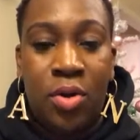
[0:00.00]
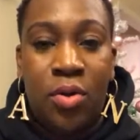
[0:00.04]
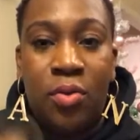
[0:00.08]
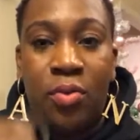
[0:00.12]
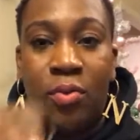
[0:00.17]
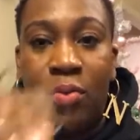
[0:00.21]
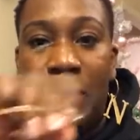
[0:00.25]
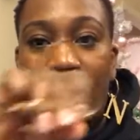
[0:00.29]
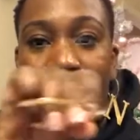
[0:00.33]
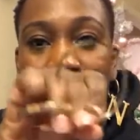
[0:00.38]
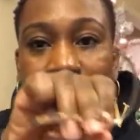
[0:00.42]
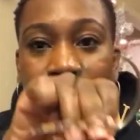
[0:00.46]

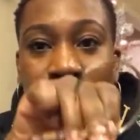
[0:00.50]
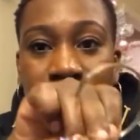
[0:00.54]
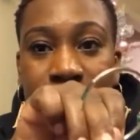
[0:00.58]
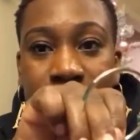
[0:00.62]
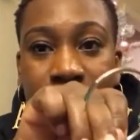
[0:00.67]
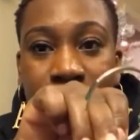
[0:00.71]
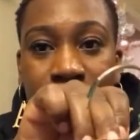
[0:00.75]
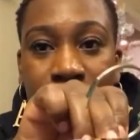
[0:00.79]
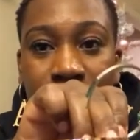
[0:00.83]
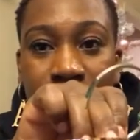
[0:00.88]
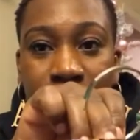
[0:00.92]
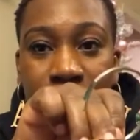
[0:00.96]
rose
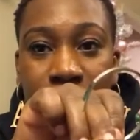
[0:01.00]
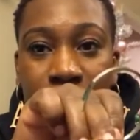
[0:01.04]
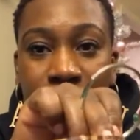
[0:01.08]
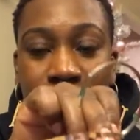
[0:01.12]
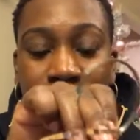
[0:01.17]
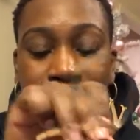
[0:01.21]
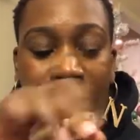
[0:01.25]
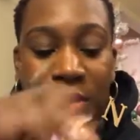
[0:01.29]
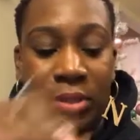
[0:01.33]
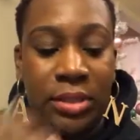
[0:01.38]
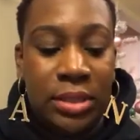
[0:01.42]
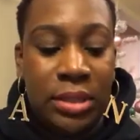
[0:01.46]

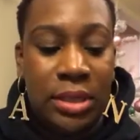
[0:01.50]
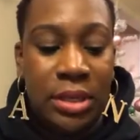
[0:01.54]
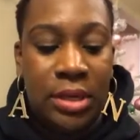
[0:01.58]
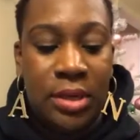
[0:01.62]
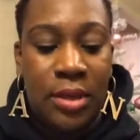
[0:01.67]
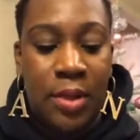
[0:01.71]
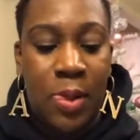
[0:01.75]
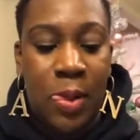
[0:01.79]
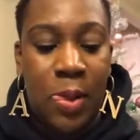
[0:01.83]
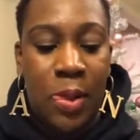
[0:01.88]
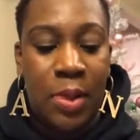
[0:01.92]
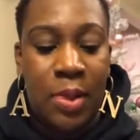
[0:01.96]
gold,
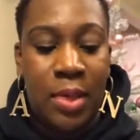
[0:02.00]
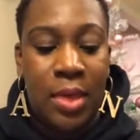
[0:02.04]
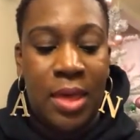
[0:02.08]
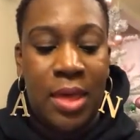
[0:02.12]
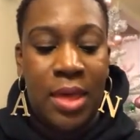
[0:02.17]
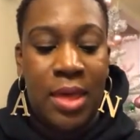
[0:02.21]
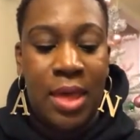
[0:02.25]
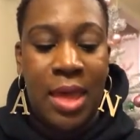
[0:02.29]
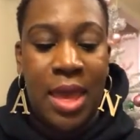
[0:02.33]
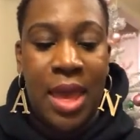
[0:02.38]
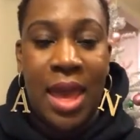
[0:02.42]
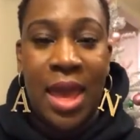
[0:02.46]

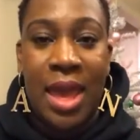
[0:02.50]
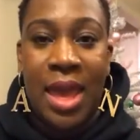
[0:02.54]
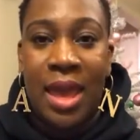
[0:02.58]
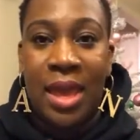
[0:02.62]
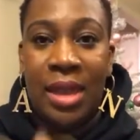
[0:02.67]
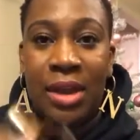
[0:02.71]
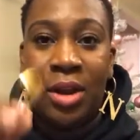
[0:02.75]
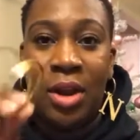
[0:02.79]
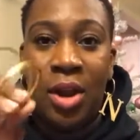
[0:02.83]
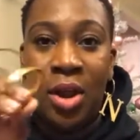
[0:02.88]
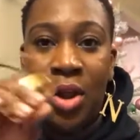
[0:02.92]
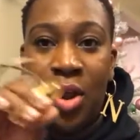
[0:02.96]

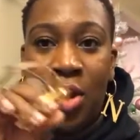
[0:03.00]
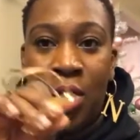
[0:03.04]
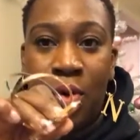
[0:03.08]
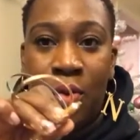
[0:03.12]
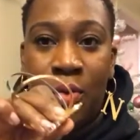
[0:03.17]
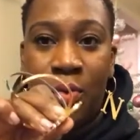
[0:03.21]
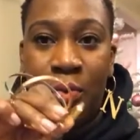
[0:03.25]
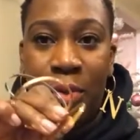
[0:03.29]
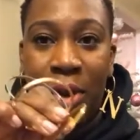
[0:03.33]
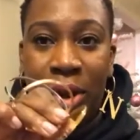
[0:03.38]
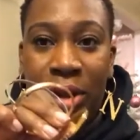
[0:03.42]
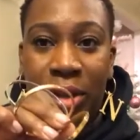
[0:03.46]
and
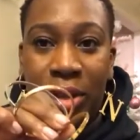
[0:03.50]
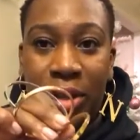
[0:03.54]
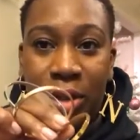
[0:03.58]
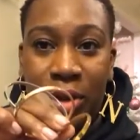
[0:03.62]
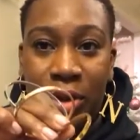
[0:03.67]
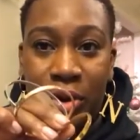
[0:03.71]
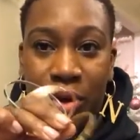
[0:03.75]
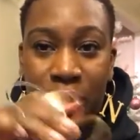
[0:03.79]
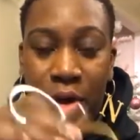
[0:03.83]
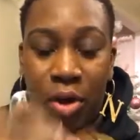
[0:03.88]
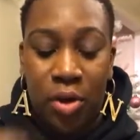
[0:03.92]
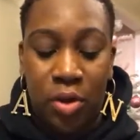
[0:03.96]

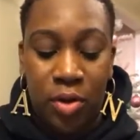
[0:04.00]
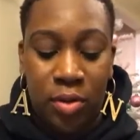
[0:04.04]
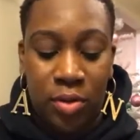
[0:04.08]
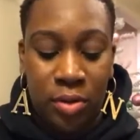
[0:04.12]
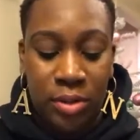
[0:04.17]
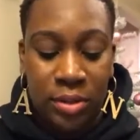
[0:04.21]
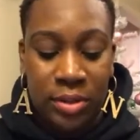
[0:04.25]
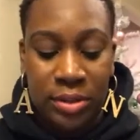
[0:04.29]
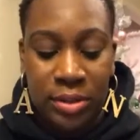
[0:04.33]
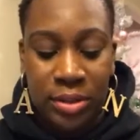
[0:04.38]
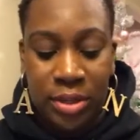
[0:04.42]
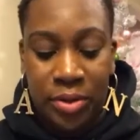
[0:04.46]
regular
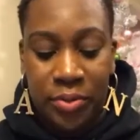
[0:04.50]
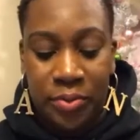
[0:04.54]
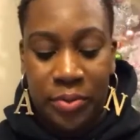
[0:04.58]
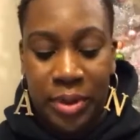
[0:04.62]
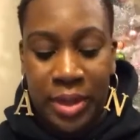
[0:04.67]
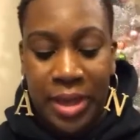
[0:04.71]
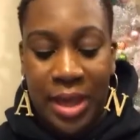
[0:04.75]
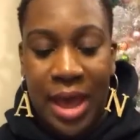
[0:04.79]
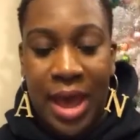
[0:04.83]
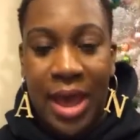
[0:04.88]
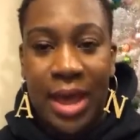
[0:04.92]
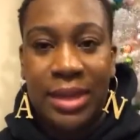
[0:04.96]
gold. So we
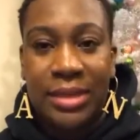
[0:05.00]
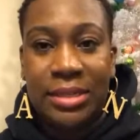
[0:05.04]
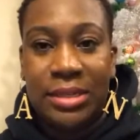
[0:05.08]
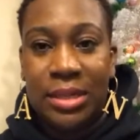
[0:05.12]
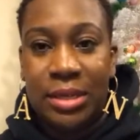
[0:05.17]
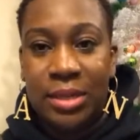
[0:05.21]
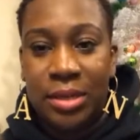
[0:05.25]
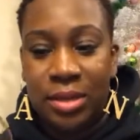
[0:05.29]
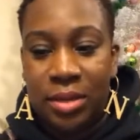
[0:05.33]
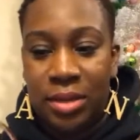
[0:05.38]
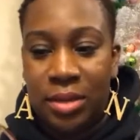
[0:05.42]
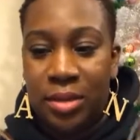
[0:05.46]
got
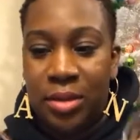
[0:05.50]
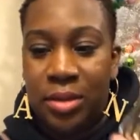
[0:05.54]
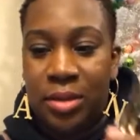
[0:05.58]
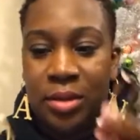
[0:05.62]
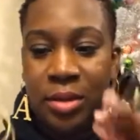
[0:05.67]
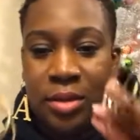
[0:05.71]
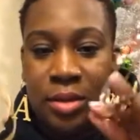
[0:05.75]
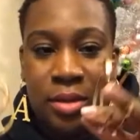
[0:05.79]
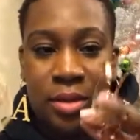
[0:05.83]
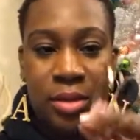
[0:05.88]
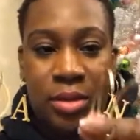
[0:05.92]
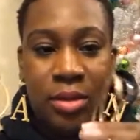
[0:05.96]

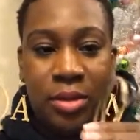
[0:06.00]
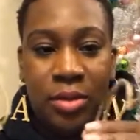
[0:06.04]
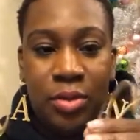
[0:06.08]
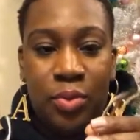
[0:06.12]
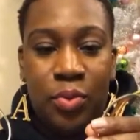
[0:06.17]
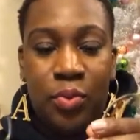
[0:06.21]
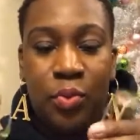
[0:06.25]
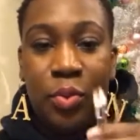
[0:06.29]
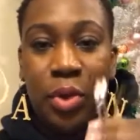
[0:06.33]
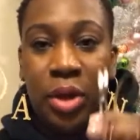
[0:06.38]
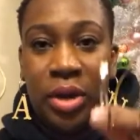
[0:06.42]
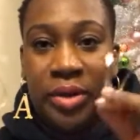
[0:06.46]

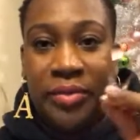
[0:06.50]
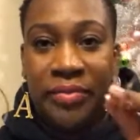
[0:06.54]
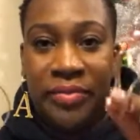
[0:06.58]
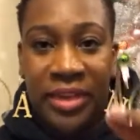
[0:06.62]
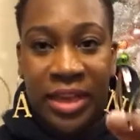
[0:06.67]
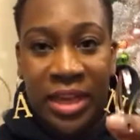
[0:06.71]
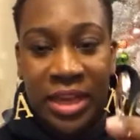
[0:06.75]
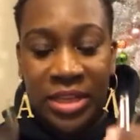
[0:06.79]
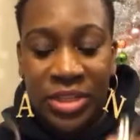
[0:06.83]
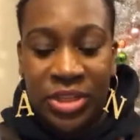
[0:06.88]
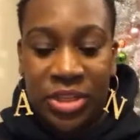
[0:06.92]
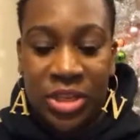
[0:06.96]
one of
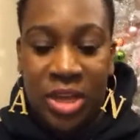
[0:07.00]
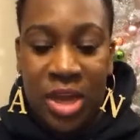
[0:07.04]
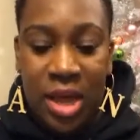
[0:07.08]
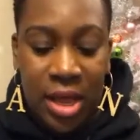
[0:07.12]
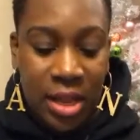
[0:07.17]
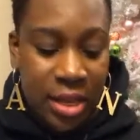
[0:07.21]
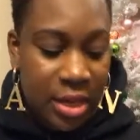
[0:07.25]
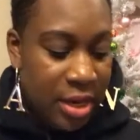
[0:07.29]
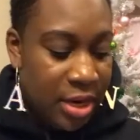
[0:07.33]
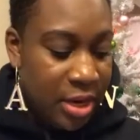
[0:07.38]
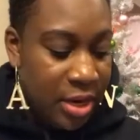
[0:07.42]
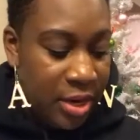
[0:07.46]
each
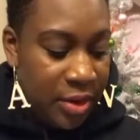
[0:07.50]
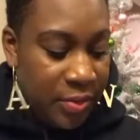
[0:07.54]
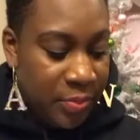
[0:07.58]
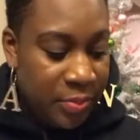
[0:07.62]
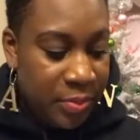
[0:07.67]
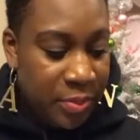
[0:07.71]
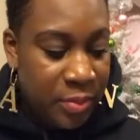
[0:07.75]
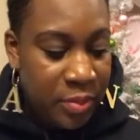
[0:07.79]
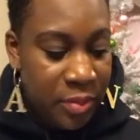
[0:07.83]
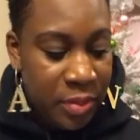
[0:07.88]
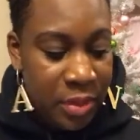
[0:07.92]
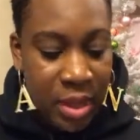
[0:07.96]
color.
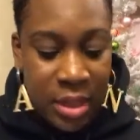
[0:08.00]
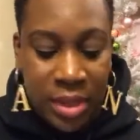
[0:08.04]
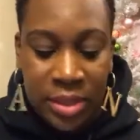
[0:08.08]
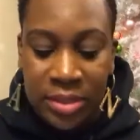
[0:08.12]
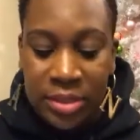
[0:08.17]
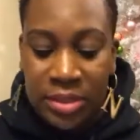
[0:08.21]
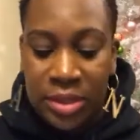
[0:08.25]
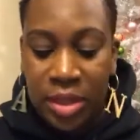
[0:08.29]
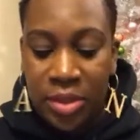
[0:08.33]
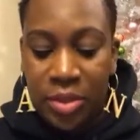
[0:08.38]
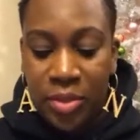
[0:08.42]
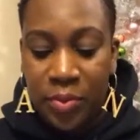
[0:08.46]

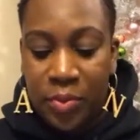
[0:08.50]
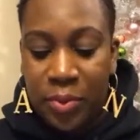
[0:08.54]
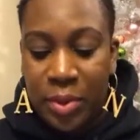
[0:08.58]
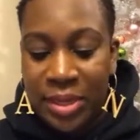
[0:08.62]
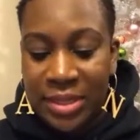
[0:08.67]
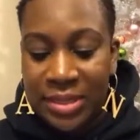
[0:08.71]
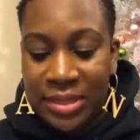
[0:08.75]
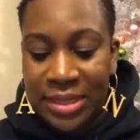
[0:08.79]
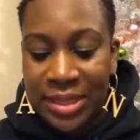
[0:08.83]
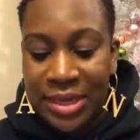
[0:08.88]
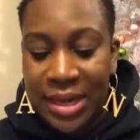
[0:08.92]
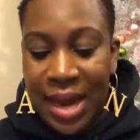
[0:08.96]
So the
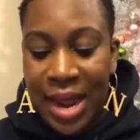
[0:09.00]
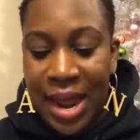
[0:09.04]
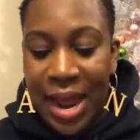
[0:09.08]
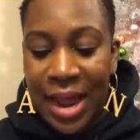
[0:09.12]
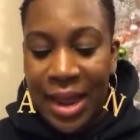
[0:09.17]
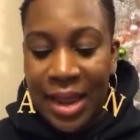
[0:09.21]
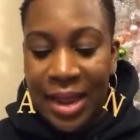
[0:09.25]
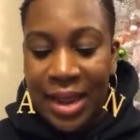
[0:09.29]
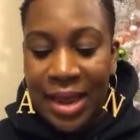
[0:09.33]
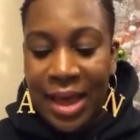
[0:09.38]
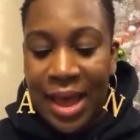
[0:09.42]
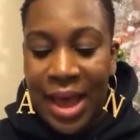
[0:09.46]
ones that
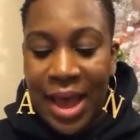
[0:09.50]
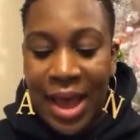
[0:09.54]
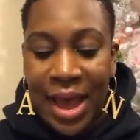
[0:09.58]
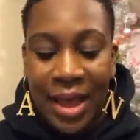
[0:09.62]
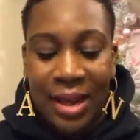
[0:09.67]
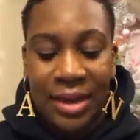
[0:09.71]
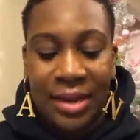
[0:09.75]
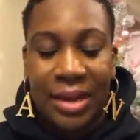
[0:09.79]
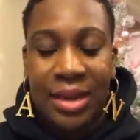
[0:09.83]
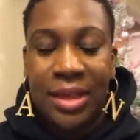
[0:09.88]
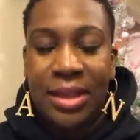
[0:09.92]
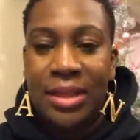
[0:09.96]
I
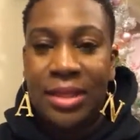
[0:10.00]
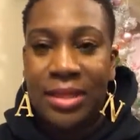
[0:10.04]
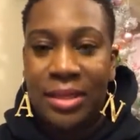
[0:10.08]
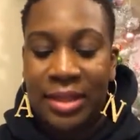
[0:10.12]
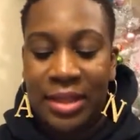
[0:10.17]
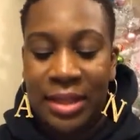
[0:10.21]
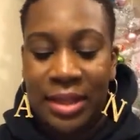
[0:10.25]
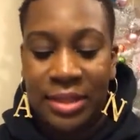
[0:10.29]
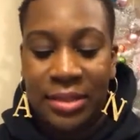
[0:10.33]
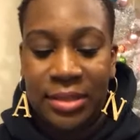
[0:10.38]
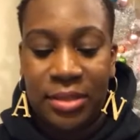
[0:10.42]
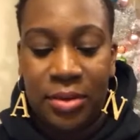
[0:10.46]
got,
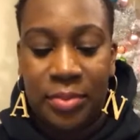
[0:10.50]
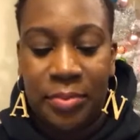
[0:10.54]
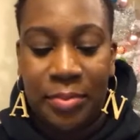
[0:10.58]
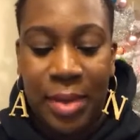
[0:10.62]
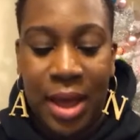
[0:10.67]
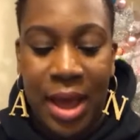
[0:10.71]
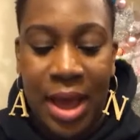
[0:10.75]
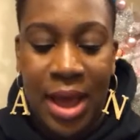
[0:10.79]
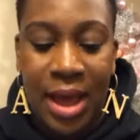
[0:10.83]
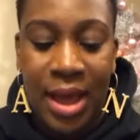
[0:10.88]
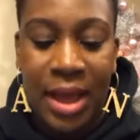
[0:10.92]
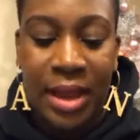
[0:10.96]
these are
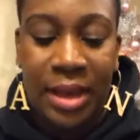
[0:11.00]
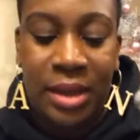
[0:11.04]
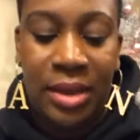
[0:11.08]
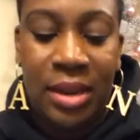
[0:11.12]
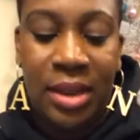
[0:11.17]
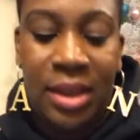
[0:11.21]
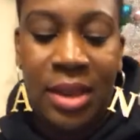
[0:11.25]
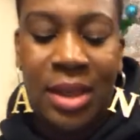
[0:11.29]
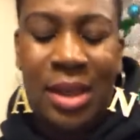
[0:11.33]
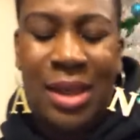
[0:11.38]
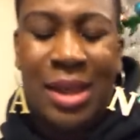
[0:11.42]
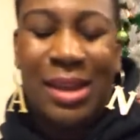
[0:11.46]
mine.
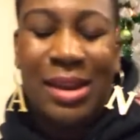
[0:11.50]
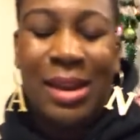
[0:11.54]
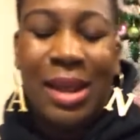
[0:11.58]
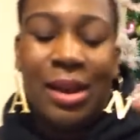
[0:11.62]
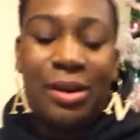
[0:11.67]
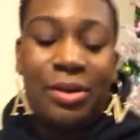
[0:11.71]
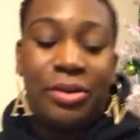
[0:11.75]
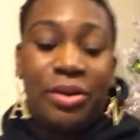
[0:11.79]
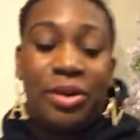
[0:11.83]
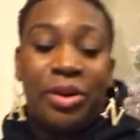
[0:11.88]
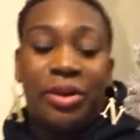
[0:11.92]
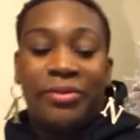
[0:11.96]
I
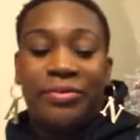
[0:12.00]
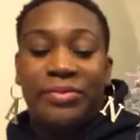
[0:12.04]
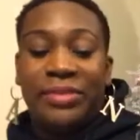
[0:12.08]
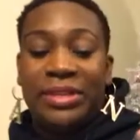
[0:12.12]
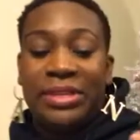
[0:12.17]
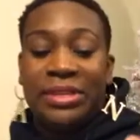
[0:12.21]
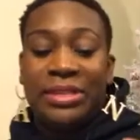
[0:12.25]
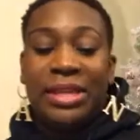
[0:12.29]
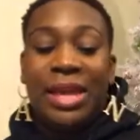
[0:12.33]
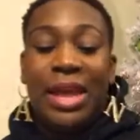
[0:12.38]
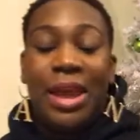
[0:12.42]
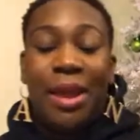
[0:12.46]
don't know if
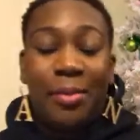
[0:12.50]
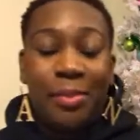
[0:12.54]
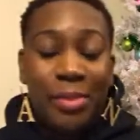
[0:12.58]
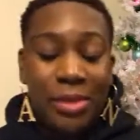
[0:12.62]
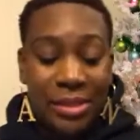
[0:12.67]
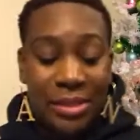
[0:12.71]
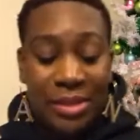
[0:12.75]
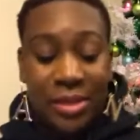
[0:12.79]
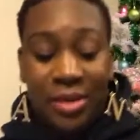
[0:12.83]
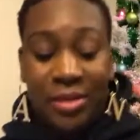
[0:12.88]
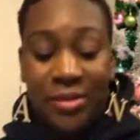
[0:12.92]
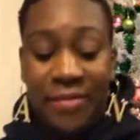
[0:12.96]
this camera
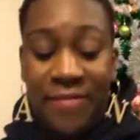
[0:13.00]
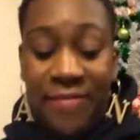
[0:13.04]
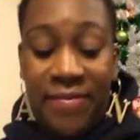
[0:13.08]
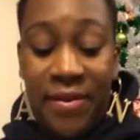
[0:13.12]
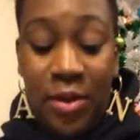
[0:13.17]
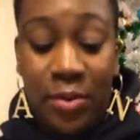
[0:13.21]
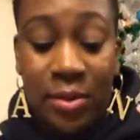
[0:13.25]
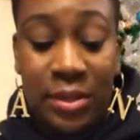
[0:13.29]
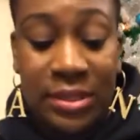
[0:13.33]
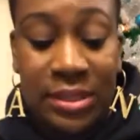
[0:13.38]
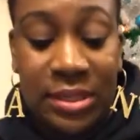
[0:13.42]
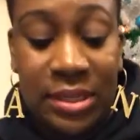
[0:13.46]
is going to
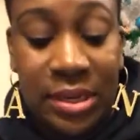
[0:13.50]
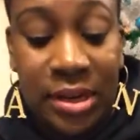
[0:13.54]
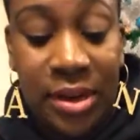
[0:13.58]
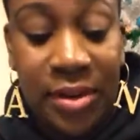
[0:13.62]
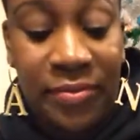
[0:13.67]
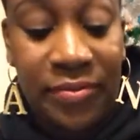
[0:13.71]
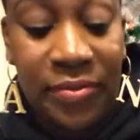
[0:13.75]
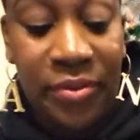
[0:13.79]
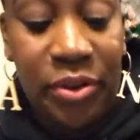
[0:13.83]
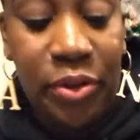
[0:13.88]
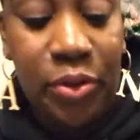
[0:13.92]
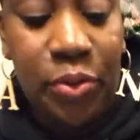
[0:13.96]
focus
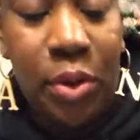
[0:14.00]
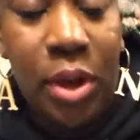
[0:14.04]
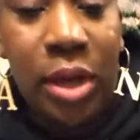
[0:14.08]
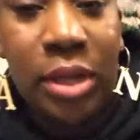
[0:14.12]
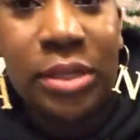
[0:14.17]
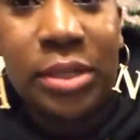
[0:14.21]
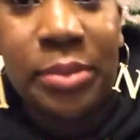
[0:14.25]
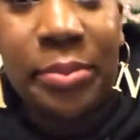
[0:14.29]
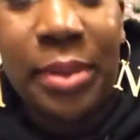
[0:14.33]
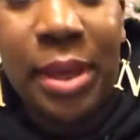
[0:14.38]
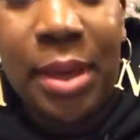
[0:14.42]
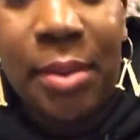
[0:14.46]
enough for you all
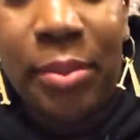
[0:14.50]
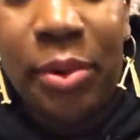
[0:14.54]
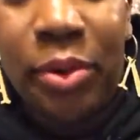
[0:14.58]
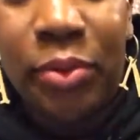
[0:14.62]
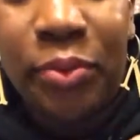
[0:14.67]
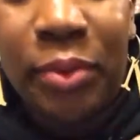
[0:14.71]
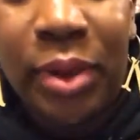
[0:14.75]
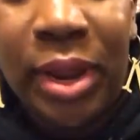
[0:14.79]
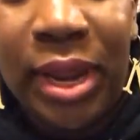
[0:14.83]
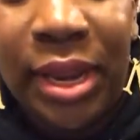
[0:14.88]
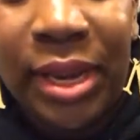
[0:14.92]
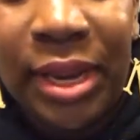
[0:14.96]
to be able to
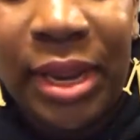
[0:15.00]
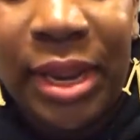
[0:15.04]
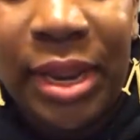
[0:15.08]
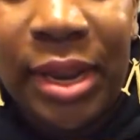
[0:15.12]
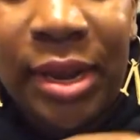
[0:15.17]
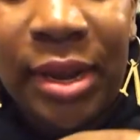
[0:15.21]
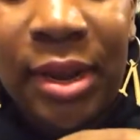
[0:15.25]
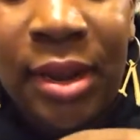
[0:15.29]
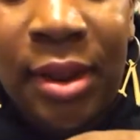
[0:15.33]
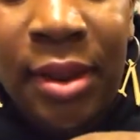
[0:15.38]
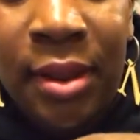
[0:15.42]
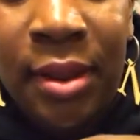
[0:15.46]
read it,